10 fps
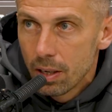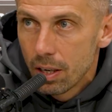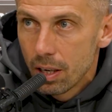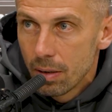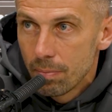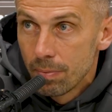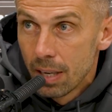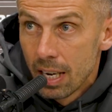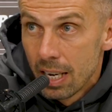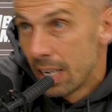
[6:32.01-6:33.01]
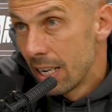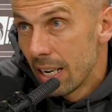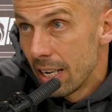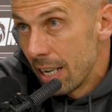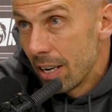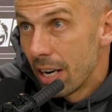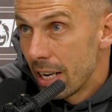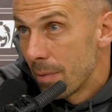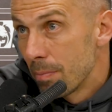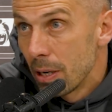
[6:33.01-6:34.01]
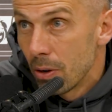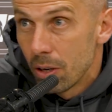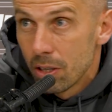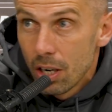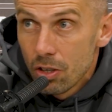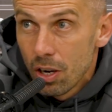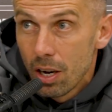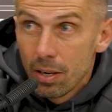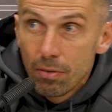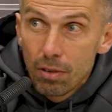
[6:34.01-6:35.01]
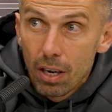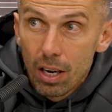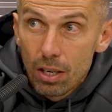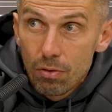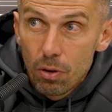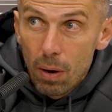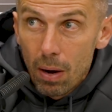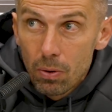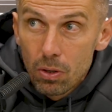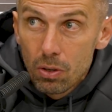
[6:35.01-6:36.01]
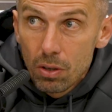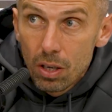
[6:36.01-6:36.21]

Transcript: Um, and then I end up being on the touchline for the last few hours.